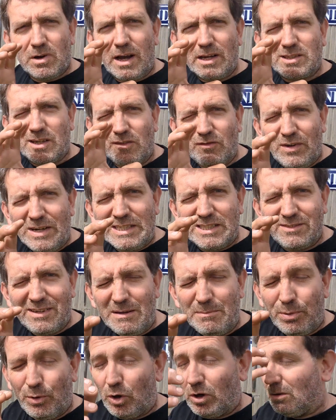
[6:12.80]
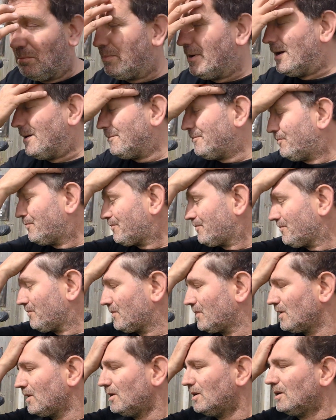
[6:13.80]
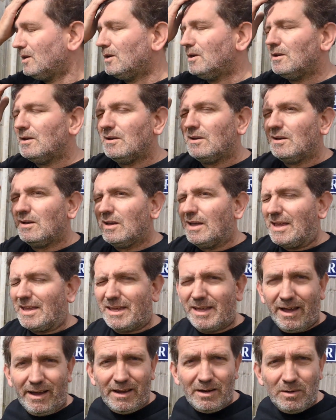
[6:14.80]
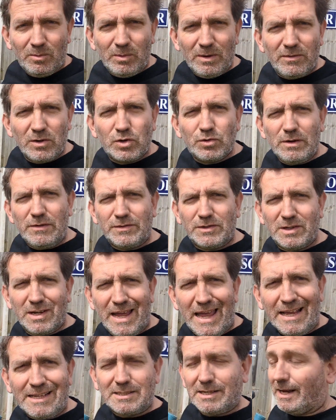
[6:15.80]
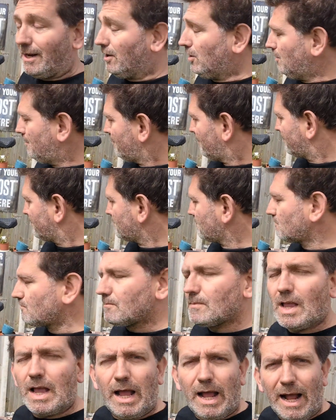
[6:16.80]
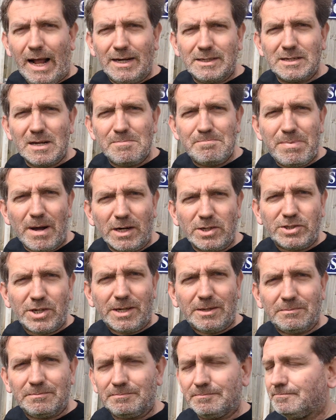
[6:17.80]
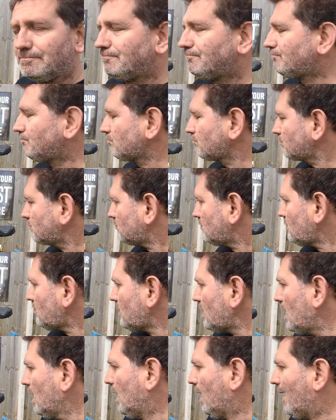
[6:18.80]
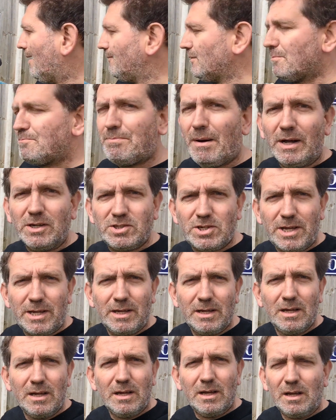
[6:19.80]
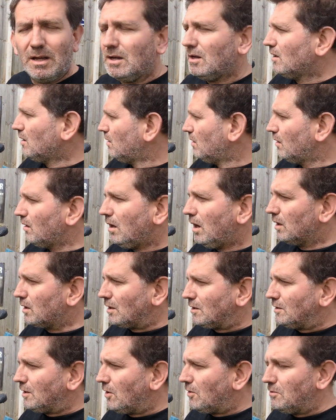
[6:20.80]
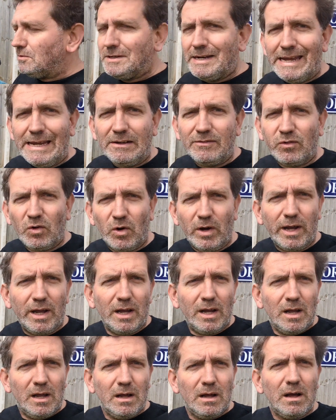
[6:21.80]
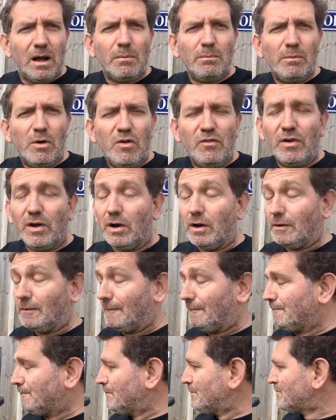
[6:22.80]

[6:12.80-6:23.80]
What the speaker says: Right, so this is the important bit. It came with a Grifter XL and a budgie. A budgie, I've got no need for it, I'll move it on.